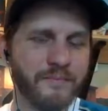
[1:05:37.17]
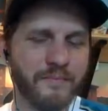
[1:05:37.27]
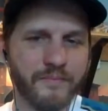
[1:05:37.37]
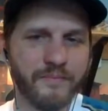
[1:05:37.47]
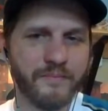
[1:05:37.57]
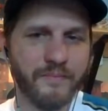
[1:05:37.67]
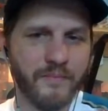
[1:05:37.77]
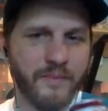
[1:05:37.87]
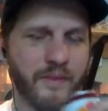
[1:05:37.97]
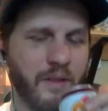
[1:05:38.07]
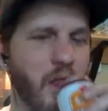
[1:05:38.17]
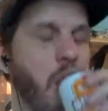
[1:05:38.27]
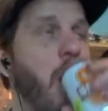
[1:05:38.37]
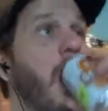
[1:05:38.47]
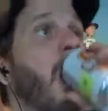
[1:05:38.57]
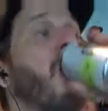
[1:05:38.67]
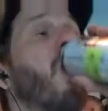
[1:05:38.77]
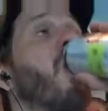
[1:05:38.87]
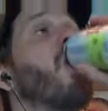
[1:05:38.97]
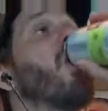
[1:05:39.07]
true. Well,
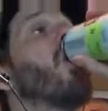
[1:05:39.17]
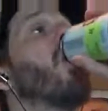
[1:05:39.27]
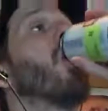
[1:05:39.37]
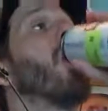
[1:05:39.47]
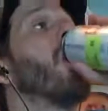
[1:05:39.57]
slow it is.